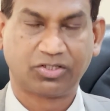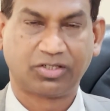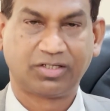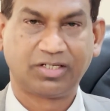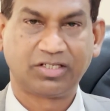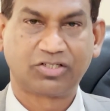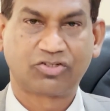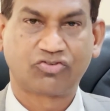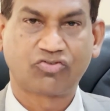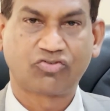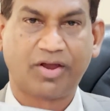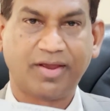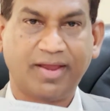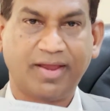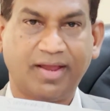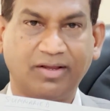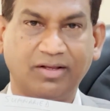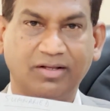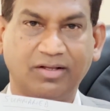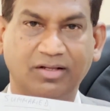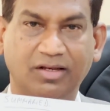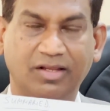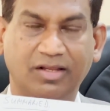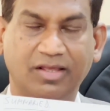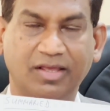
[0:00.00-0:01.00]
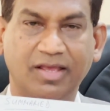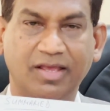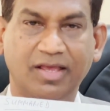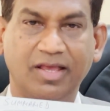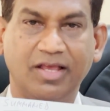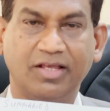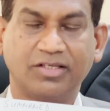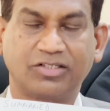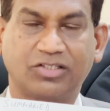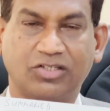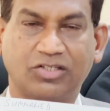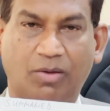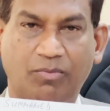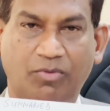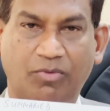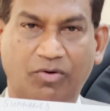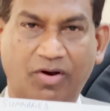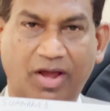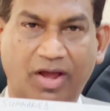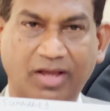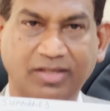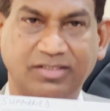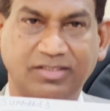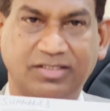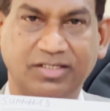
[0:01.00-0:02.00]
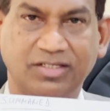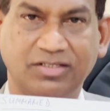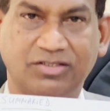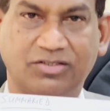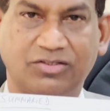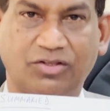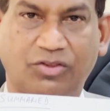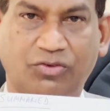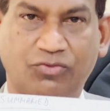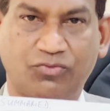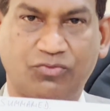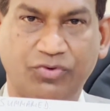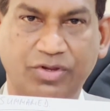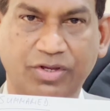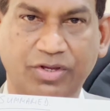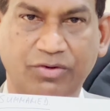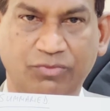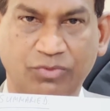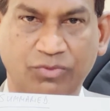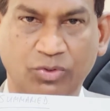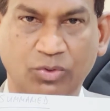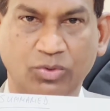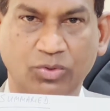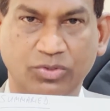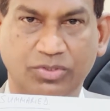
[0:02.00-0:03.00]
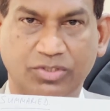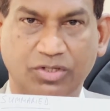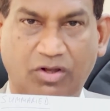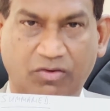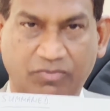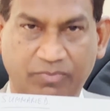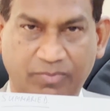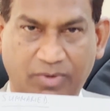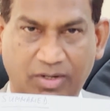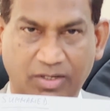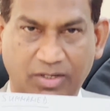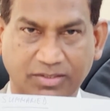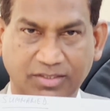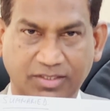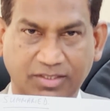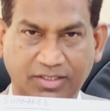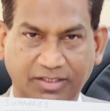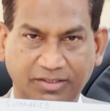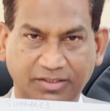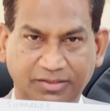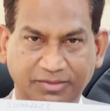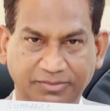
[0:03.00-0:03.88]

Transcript: So this triangle summarizes the 3 rules of masking.